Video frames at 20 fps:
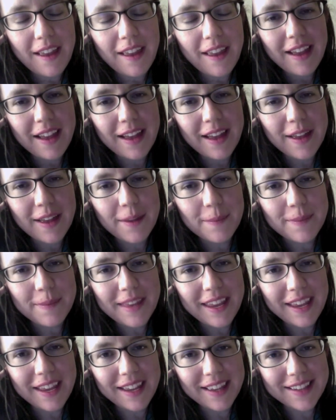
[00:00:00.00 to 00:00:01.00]

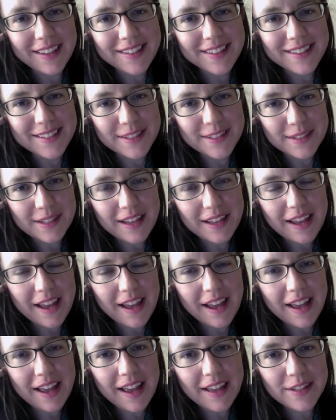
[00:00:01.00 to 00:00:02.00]
And
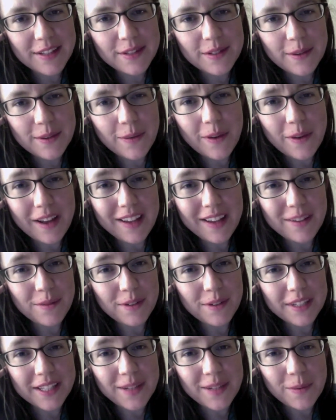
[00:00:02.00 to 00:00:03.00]
so I
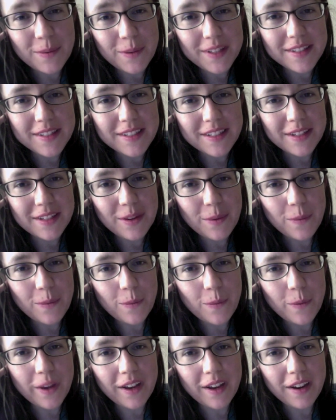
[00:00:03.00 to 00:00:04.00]
really wasn't
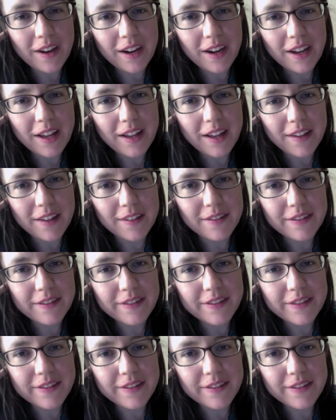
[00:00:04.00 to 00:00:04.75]
aware of